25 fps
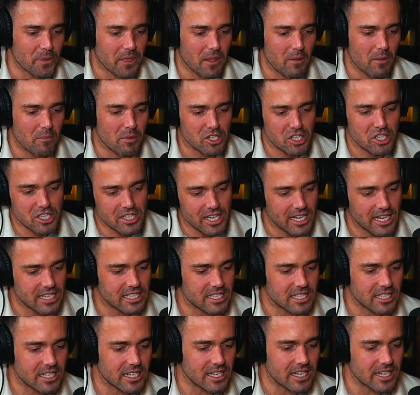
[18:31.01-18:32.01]
But she
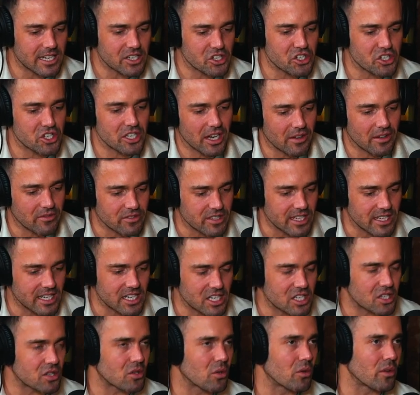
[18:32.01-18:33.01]
tasted it. She loved it.
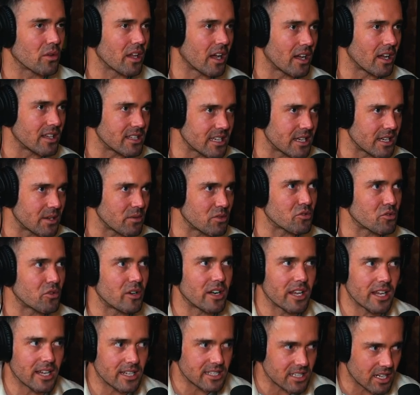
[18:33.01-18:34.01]
She thought the idea was
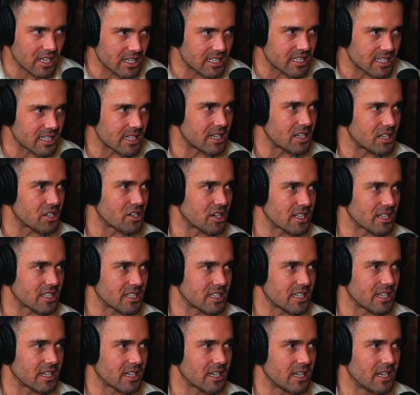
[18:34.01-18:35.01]
really exciting and
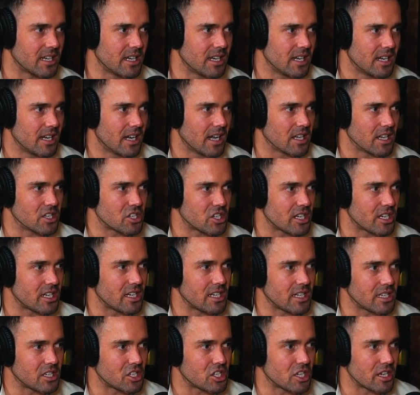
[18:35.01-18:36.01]
interesting. And
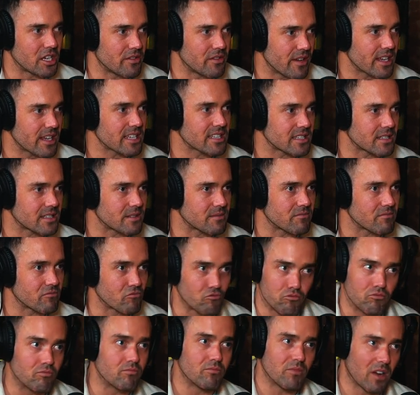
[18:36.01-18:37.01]
she invested
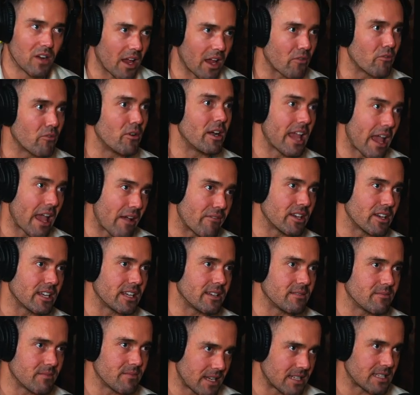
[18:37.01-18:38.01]
like really heavily
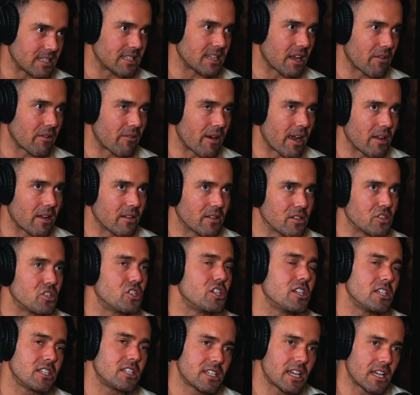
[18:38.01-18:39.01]
into that round. And
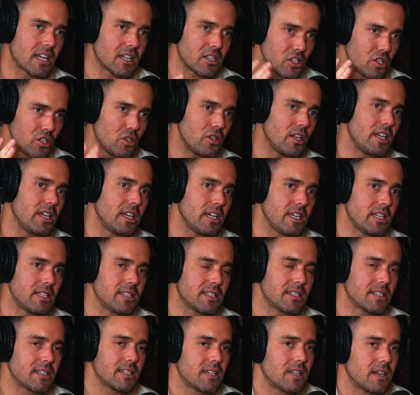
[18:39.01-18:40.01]
she said, you need
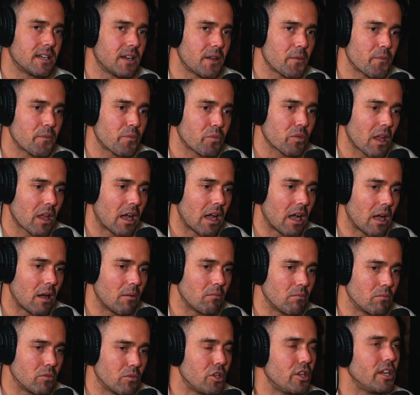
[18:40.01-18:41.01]

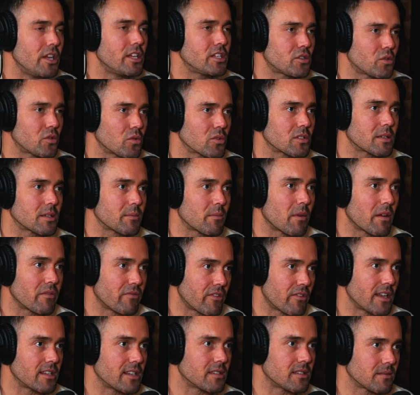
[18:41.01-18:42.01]
to talk to some of my
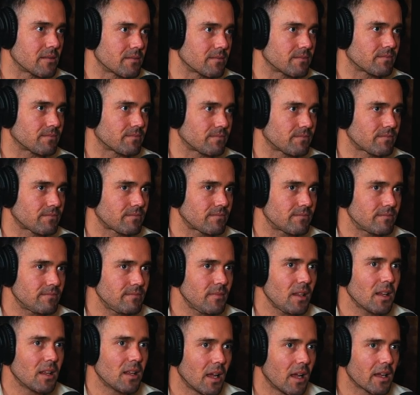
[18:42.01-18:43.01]
friends.
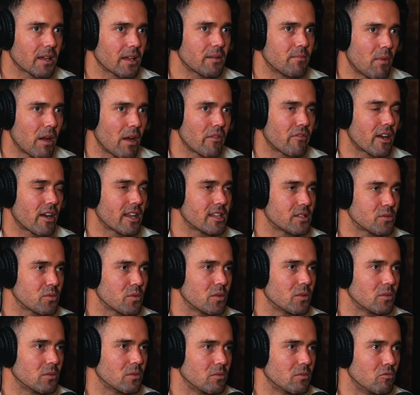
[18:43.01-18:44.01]
Like, my friends
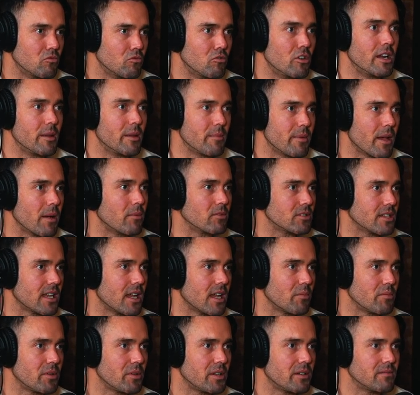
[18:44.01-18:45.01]
will really be able to
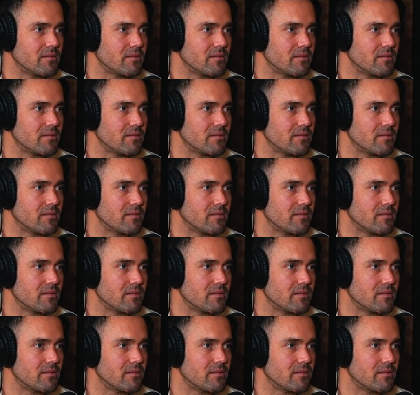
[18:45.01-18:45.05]
help you.